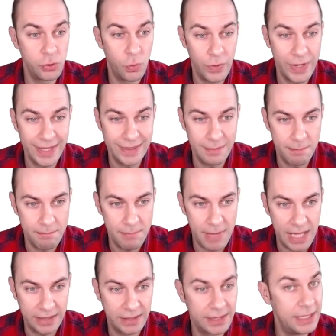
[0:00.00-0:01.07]
with
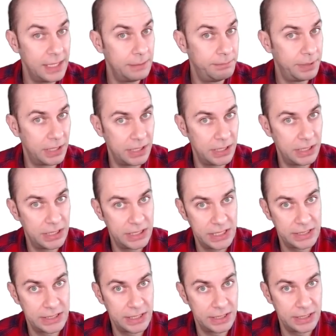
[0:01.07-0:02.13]
monthly
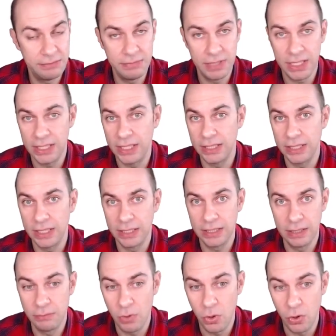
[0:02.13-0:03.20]
periodicity, meaning that
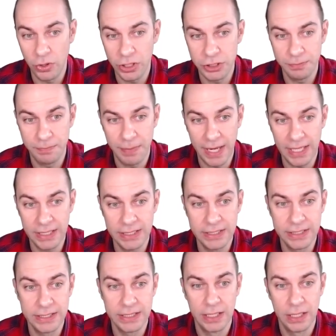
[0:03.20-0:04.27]
the mortgage
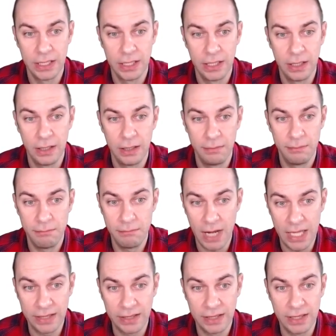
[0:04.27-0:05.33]
pays
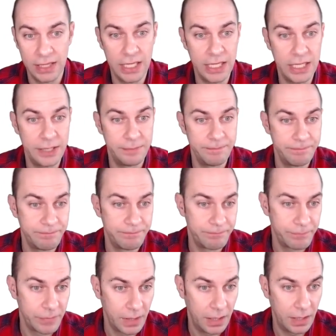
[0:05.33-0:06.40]
monthly
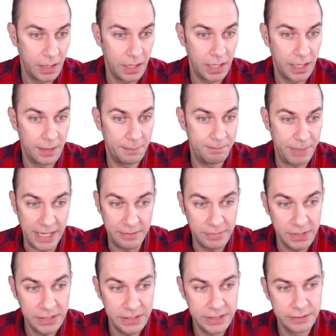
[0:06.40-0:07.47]

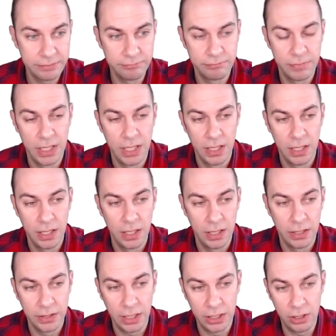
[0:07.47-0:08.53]
payments.
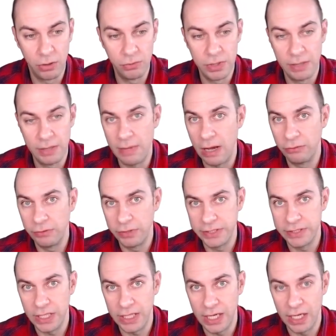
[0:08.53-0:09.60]
The loan amount
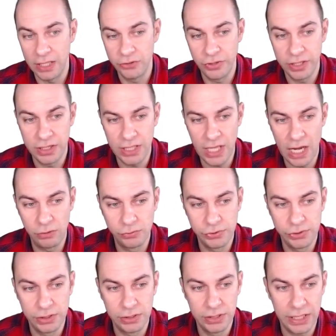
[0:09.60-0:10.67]
is
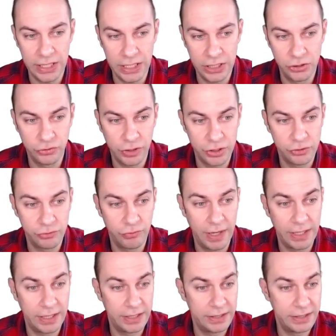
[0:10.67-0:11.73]
$300,000. The interest
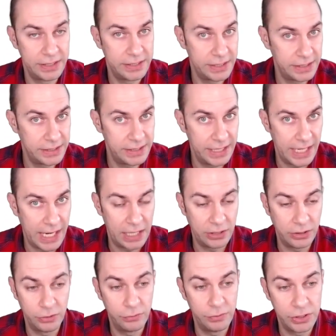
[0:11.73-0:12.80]
rate, and this is the
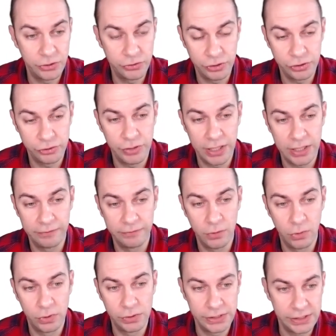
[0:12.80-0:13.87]
annual interest rate, of
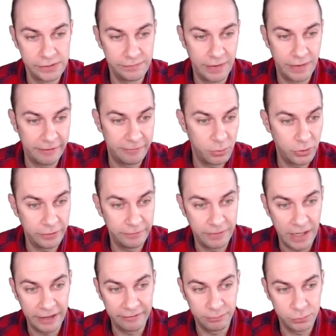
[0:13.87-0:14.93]
course, is
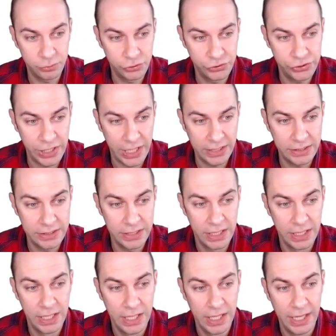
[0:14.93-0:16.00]
5.5%.
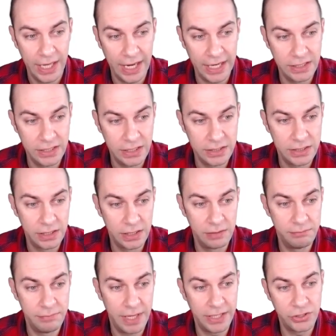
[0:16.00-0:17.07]
And the
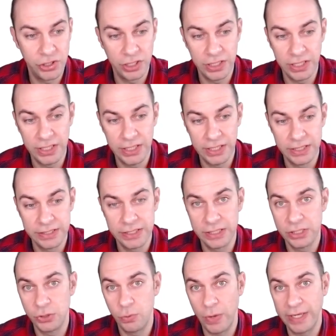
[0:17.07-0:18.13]
term measured in years
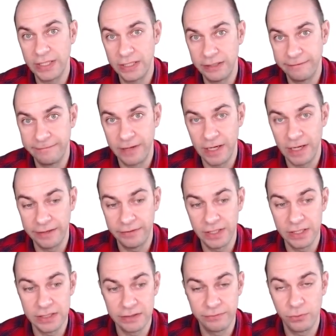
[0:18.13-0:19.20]
is 25
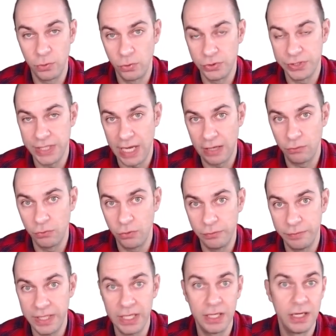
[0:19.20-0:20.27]
years. Of course, that will
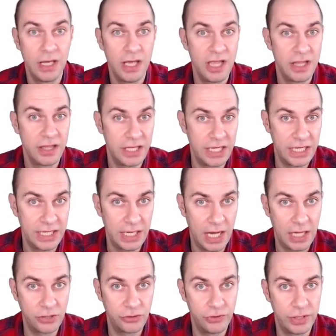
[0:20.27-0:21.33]
be
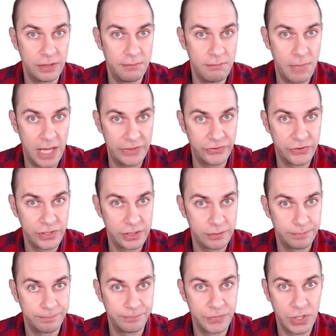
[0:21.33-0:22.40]
300 months.
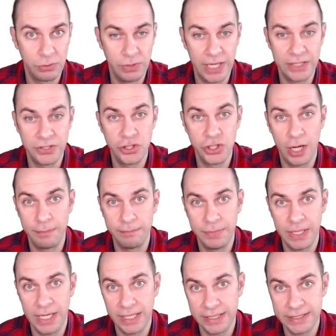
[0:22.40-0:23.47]
So let's jump
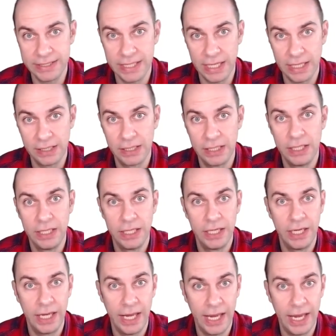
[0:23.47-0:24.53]
in Excel
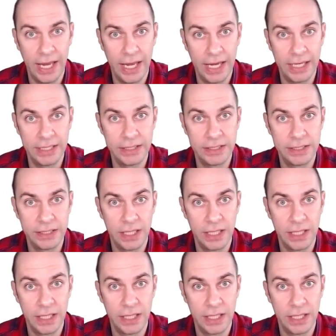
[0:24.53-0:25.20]
and